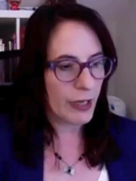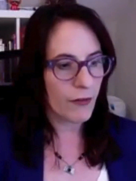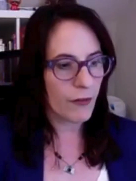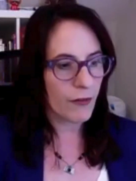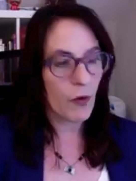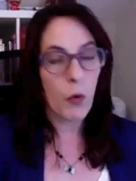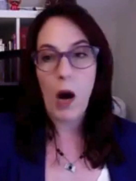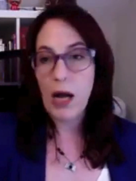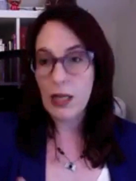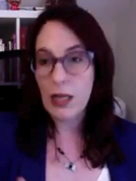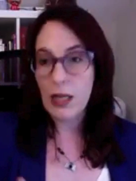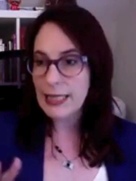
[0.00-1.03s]
of
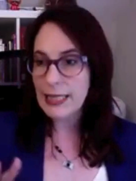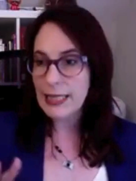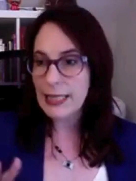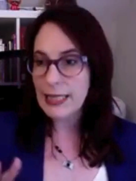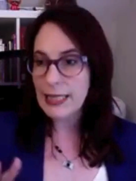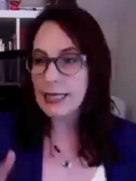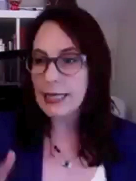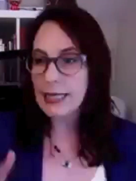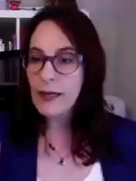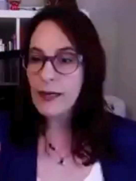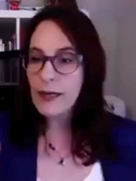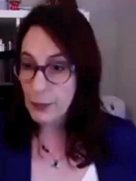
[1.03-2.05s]
quality
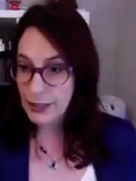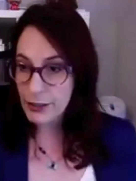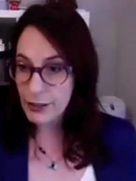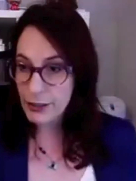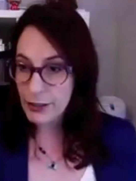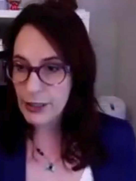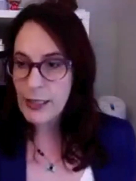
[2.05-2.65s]
evaluation.